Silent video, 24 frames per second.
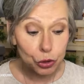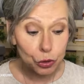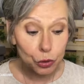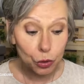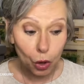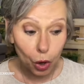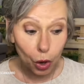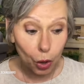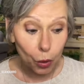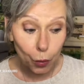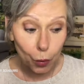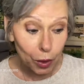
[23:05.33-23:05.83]
or
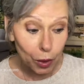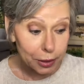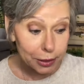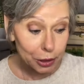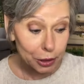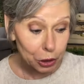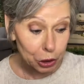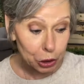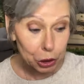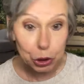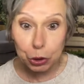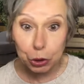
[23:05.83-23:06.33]
want to
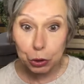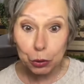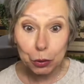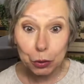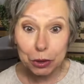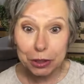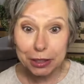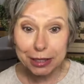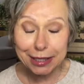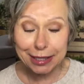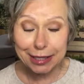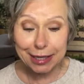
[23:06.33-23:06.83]
do
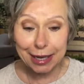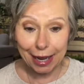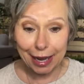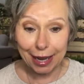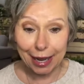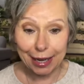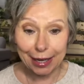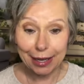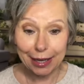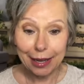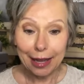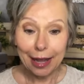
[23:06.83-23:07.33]
today.